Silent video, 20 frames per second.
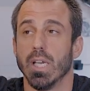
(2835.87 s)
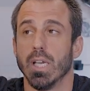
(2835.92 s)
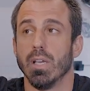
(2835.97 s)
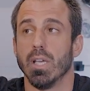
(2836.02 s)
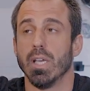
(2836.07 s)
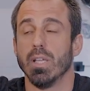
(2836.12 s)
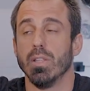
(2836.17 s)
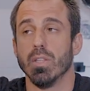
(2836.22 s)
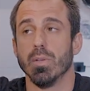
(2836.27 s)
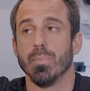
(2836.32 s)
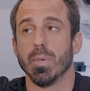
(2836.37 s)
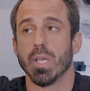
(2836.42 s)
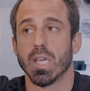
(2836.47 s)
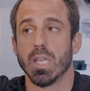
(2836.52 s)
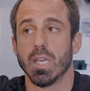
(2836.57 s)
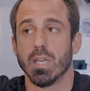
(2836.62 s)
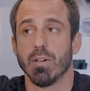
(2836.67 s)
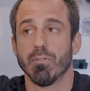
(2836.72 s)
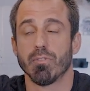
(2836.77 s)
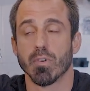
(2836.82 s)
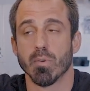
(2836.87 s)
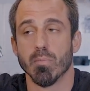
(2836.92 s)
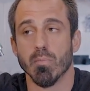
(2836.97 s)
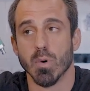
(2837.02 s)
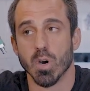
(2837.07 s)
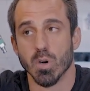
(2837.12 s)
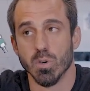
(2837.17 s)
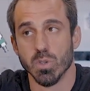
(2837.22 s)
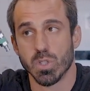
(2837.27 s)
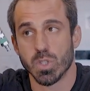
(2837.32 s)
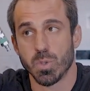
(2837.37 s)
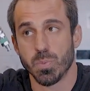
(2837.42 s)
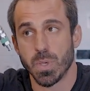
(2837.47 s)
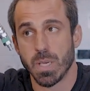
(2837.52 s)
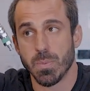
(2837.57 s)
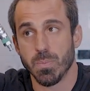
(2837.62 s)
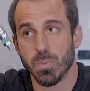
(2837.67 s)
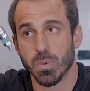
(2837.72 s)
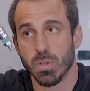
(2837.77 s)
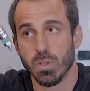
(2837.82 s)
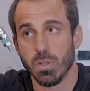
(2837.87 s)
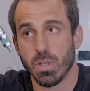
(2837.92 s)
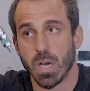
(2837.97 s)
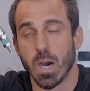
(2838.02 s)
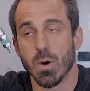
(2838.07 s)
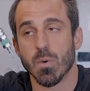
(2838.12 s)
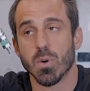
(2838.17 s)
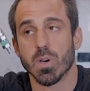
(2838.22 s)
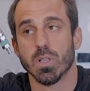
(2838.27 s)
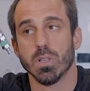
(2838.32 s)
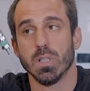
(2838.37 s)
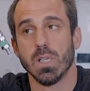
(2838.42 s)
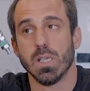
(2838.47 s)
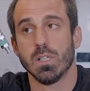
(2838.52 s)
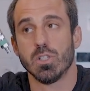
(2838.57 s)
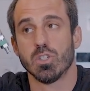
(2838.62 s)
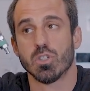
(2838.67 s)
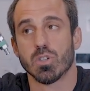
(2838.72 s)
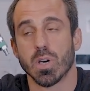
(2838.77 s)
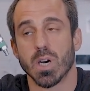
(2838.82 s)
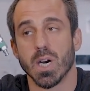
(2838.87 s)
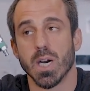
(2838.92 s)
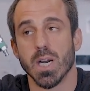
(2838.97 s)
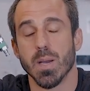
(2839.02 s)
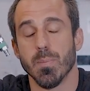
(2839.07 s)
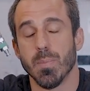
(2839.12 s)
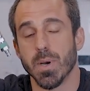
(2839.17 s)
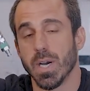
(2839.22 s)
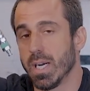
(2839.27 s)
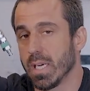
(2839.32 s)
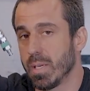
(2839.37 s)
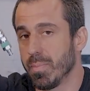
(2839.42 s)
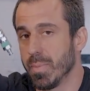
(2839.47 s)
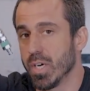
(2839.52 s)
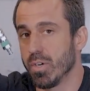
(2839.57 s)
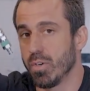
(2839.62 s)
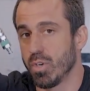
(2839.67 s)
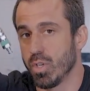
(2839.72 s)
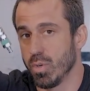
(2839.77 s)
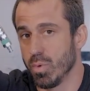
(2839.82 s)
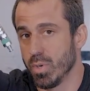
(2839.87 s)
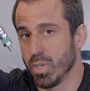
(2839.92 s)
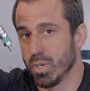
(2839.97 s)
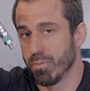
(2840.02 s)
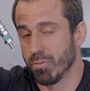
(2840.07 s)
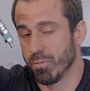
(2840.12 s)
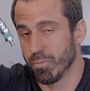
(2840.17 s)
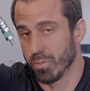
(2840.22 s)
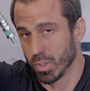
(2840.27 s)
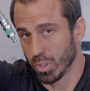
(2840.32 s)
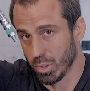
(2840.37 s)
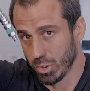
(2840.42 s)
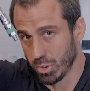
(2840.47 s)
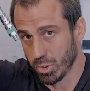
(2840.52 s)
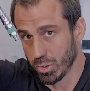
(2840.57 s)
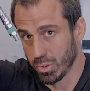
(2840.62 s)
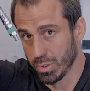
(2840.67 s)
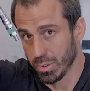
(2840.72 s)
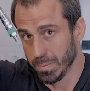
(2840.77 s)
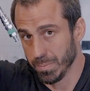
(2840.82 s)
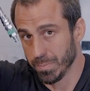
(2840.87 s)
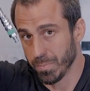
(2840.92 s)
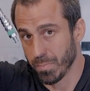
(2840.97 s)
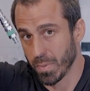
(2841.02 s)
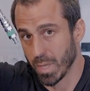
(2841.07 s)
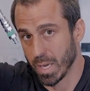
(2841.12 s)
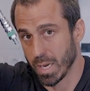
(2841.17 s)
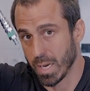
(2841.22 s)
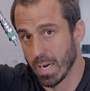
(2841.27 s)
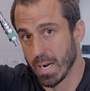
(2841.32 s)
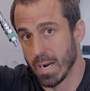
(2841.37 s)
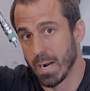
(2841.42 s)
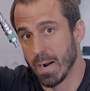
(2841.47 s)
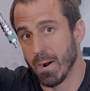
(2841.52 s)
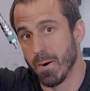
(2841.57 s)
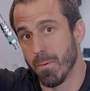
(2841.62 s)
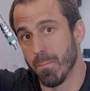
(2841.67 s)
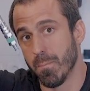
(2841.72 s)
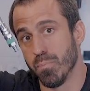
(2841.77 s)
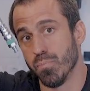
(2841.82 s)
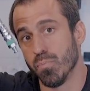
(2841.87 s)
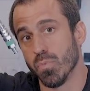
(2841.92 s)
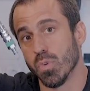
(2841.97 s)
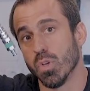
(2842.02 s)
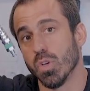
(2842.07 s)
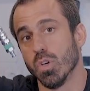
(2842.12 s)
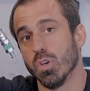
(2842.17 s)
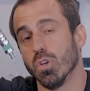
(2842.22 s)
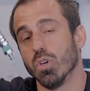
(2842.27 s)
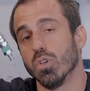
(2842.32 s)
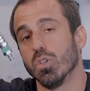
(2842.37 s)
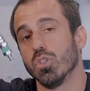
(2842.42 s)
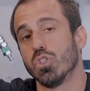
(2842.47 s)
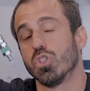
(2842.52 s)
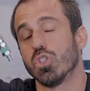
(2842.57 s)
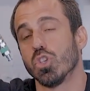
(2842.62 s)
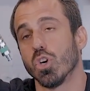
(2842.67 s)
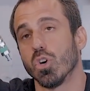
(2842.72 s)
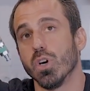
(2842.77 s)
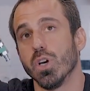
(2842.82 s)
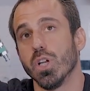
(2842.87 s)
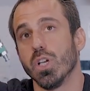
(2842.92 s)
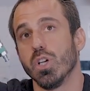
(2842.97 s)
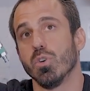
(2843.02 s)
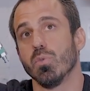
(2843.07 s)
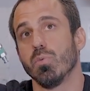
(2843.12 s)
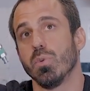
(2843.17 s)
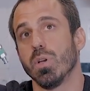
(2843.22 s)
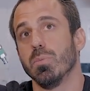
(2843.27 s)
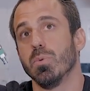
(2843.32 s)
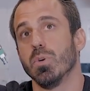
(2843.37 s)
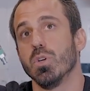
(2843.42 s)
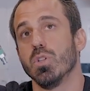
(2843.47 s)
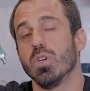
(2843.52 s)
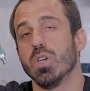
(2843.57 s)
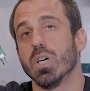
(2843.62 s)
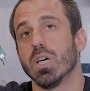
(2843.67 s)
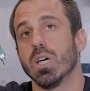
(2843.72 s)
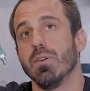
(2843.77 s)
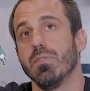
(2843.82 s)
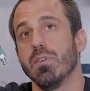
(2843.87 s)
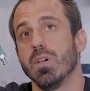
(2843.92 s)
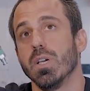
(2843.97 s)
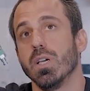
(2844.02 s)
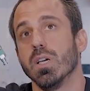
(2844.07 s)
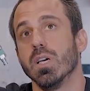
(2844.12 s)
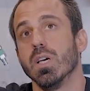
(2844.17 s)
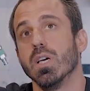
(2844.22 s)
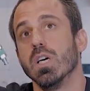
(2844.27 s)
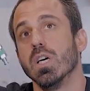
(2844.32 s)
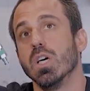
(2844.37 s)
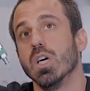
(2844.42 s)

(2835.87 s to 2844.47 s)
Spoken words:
in the beginning, for most people, I would at least try a back mount unit first. Starting your rebreather diving,